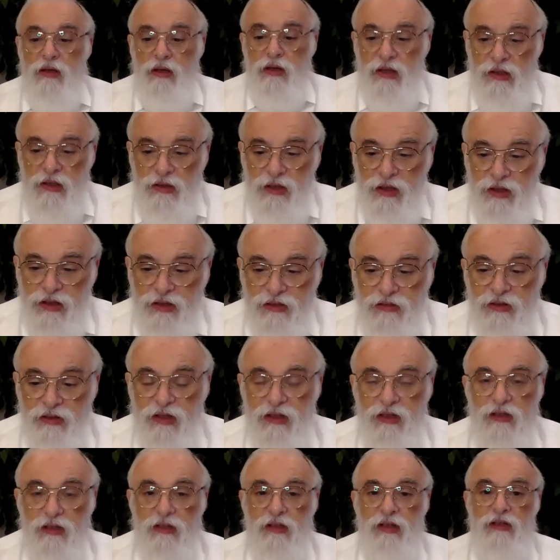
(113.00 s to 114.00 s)
And the
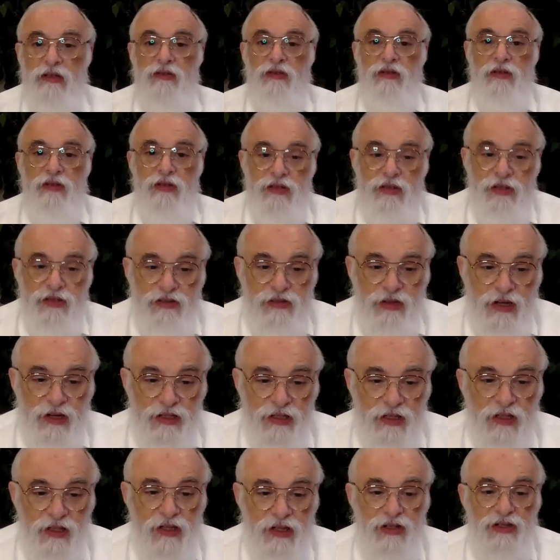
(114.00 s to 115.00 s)
three levels, the
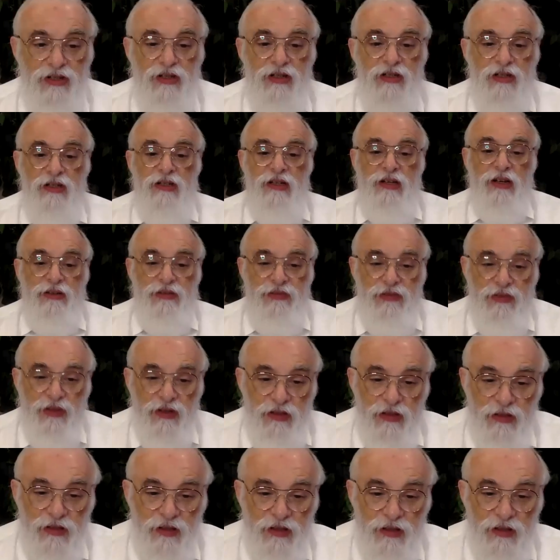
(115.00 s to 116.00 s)
translation in
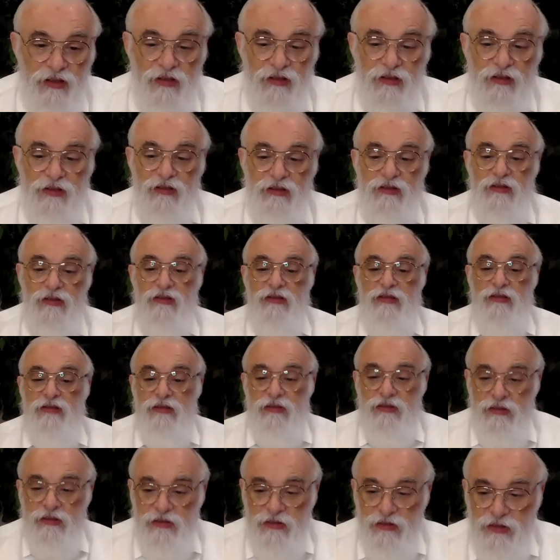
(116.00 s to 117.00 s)
Avodah
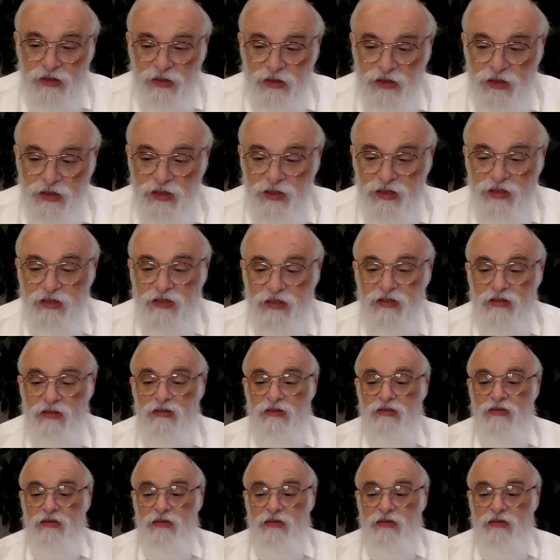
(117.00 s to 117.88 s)
is.